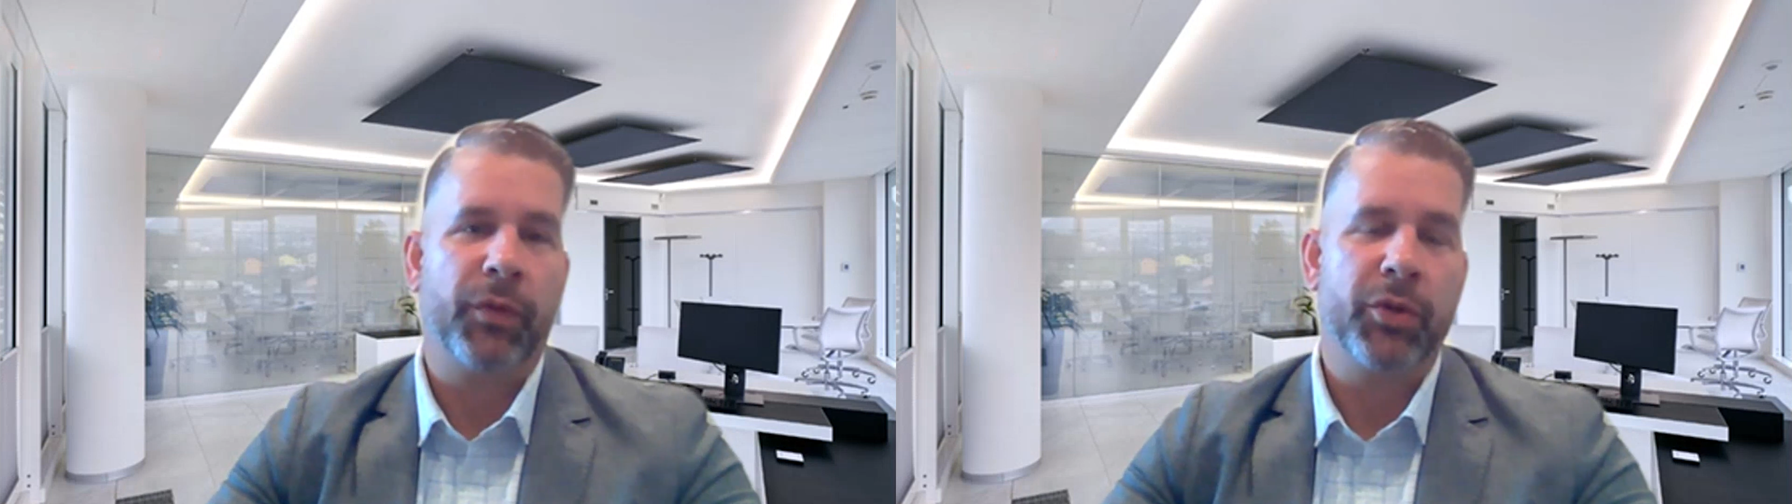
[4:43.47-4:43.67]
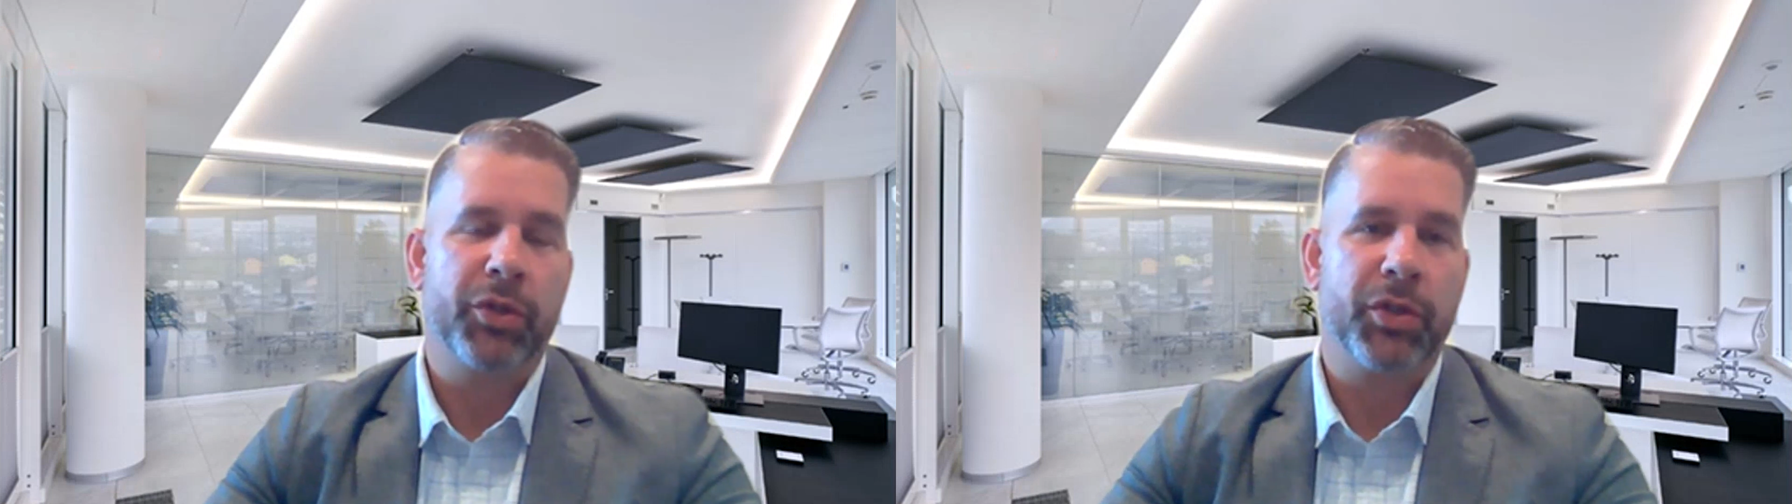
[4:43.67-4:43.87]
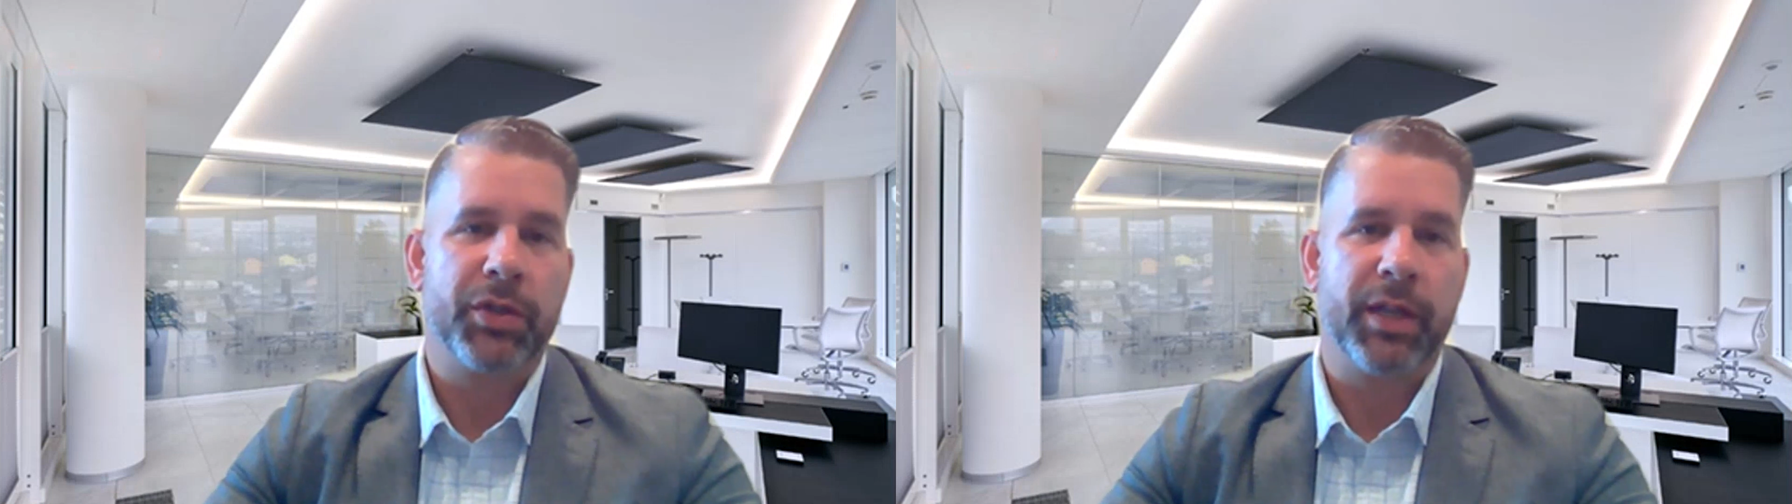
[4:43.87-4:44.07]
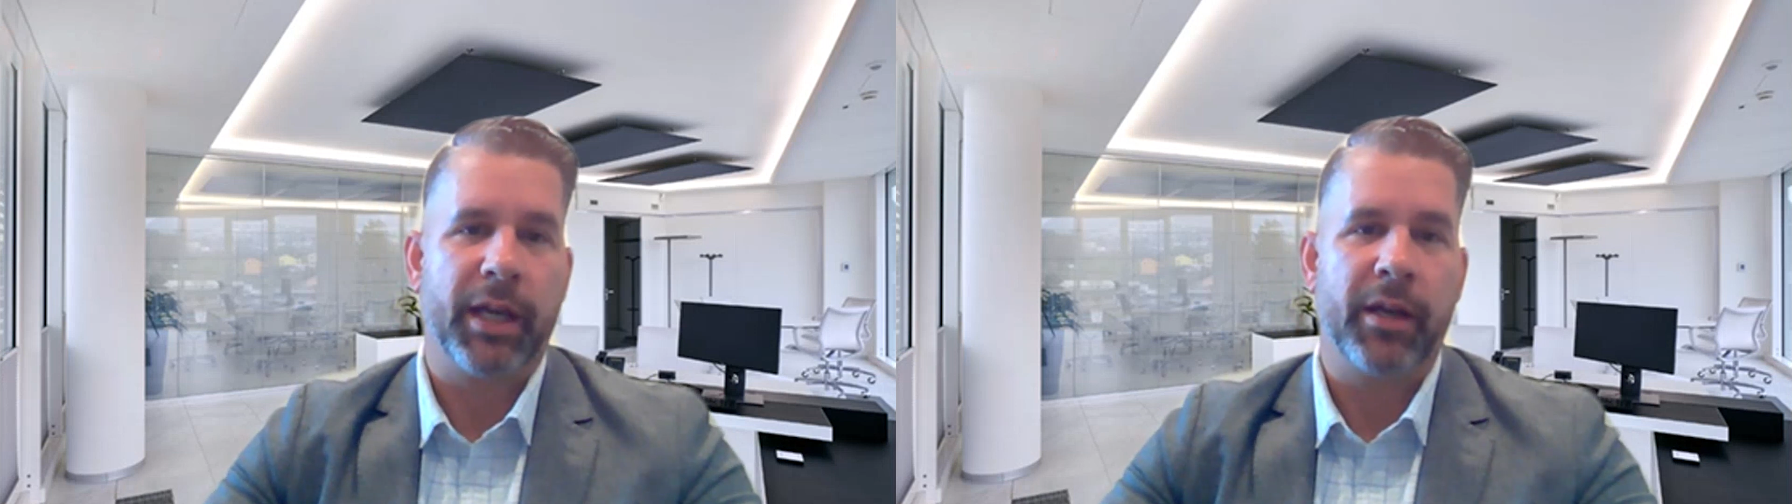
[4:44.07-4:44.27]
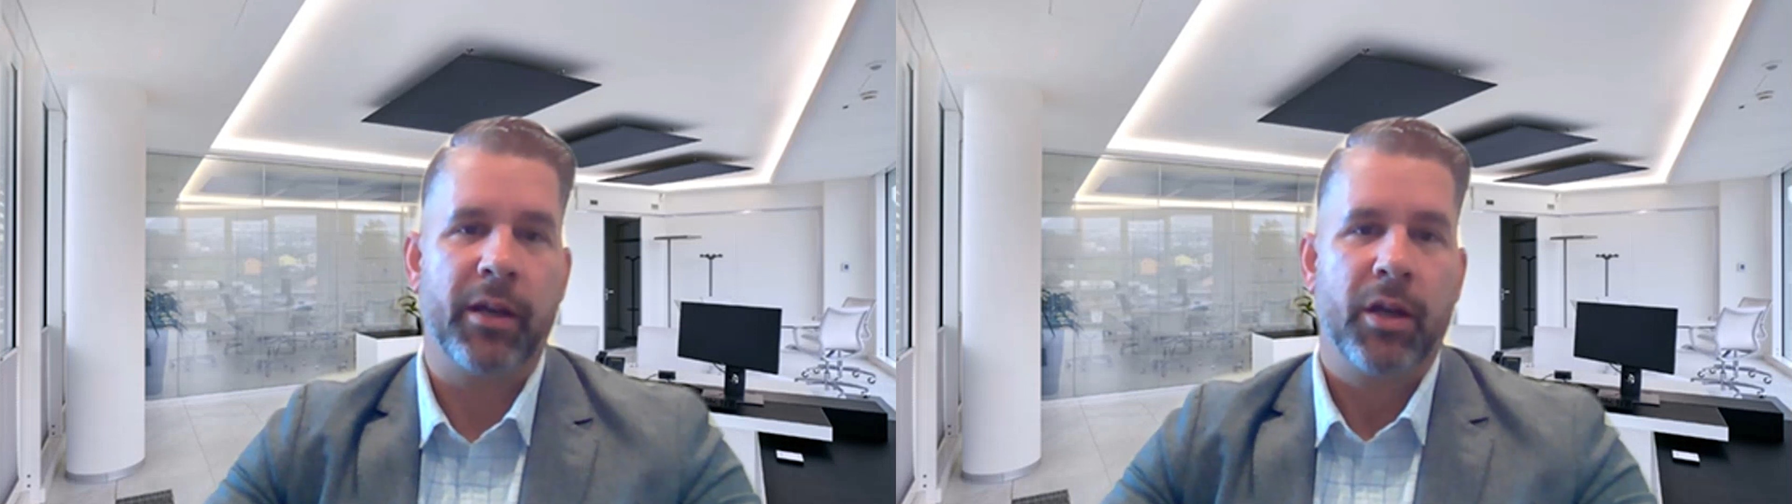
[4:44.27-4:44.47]
future
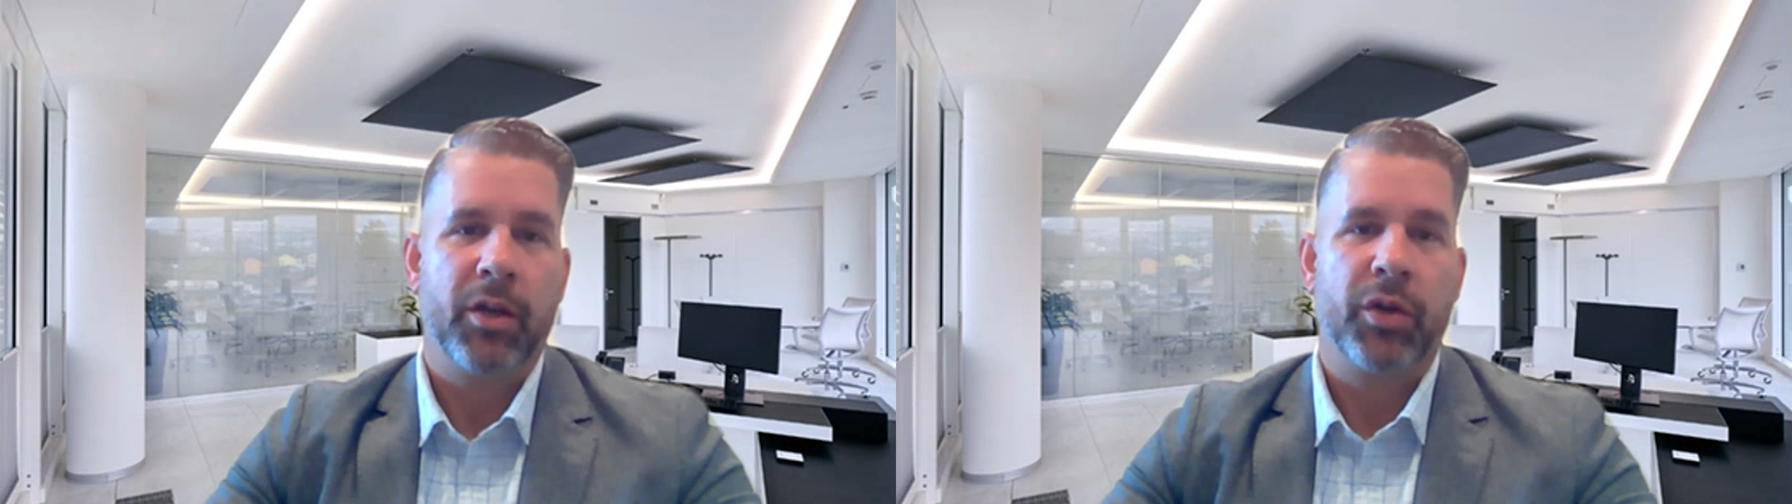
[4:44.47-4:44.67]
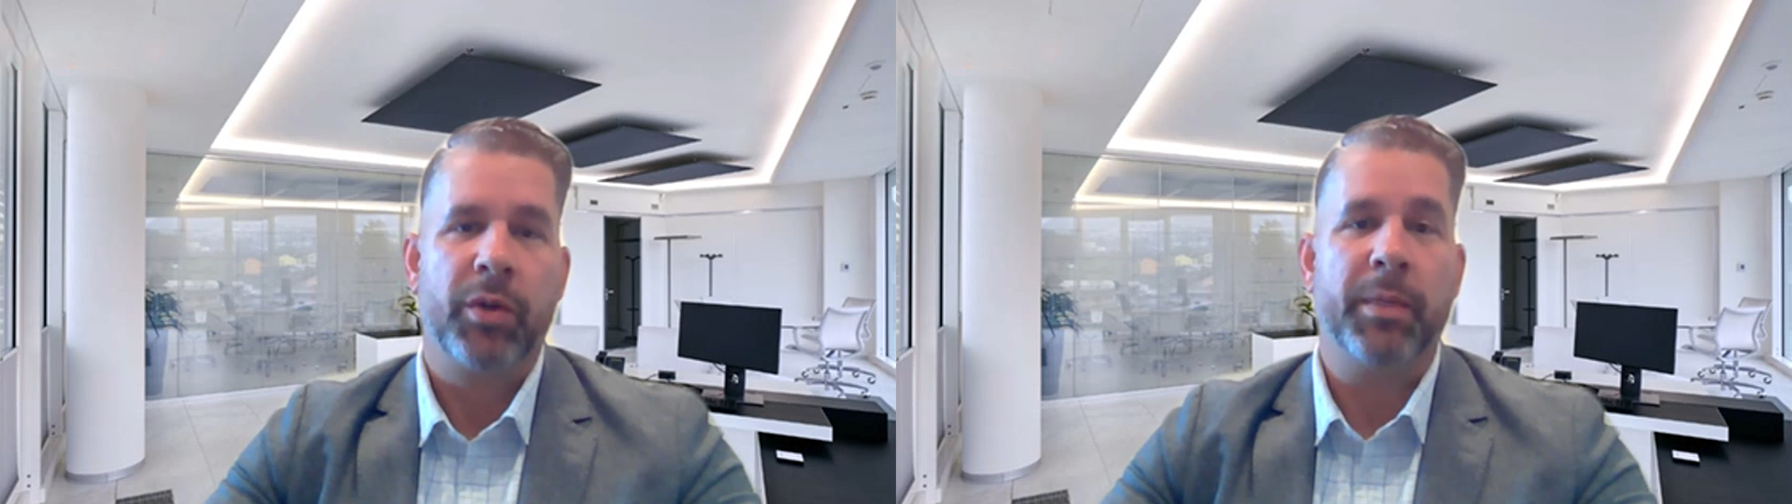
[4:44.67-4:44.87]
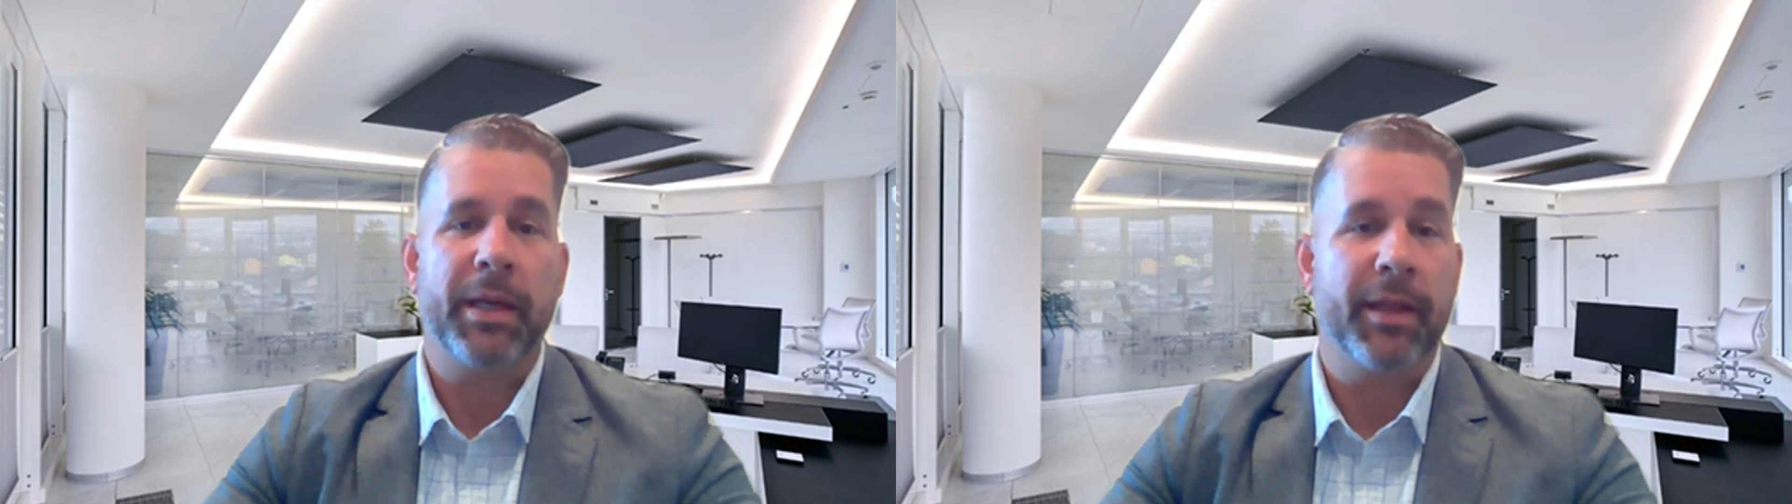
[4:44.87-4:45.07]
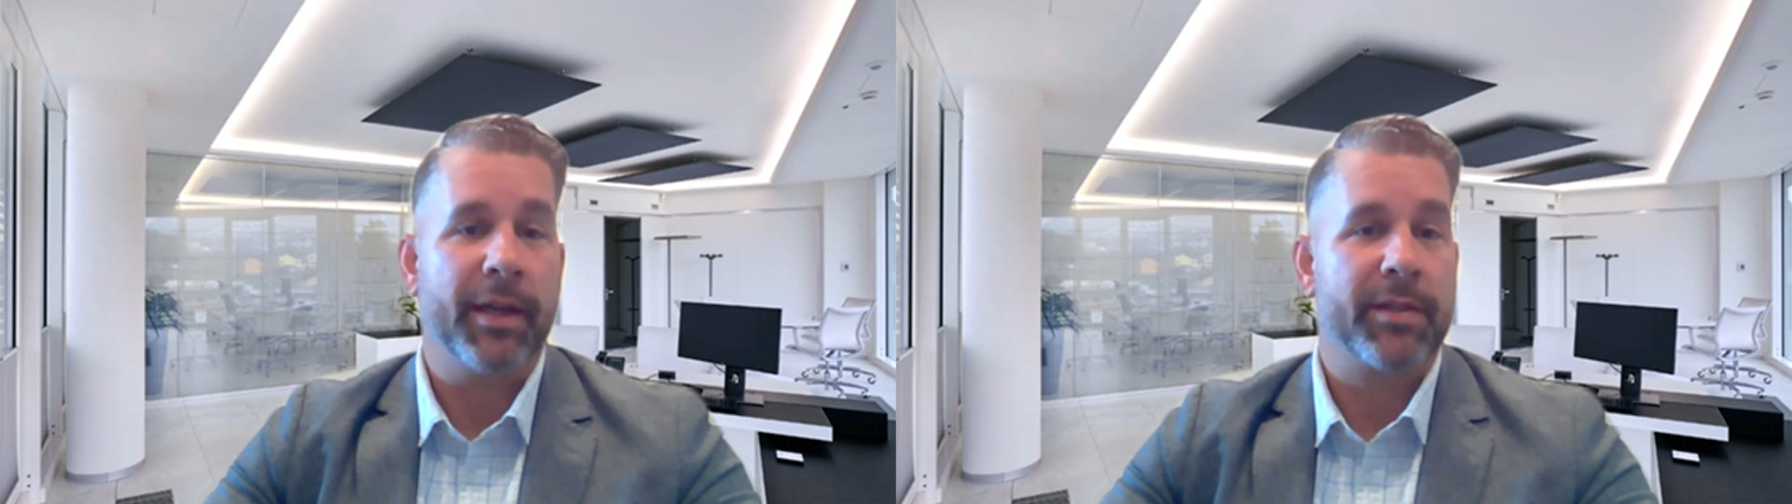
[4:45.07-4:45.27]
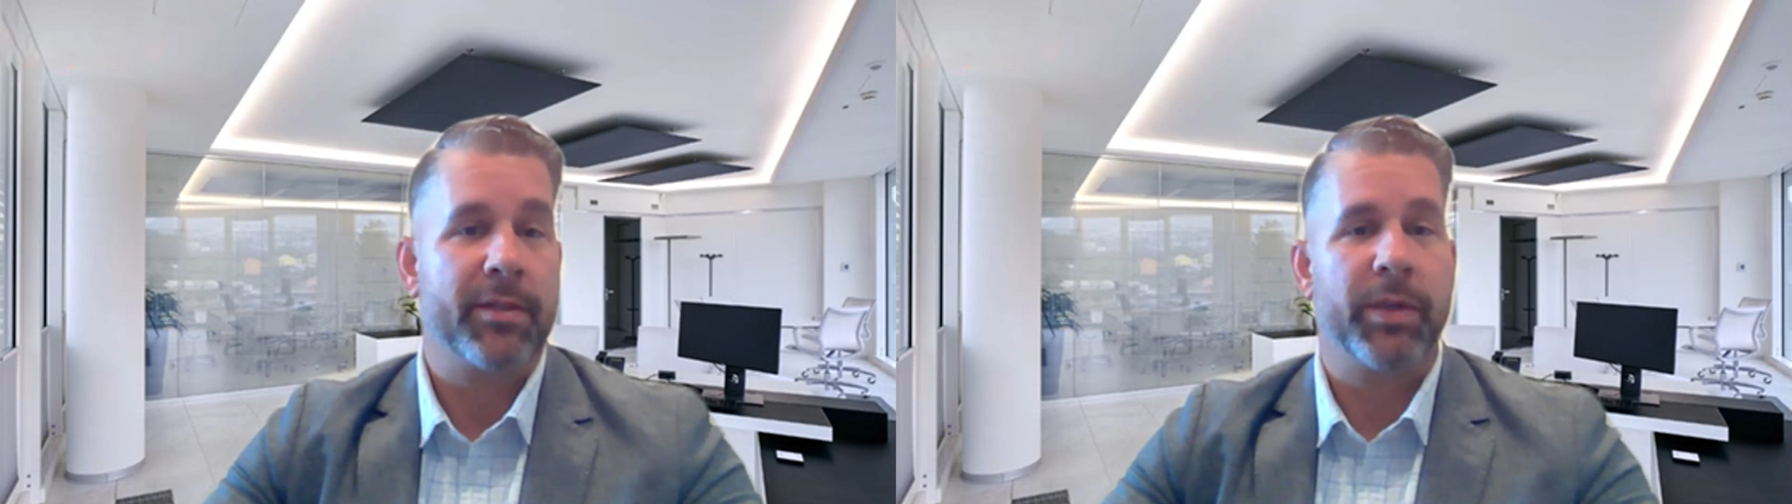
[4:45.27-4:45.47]
state could be this.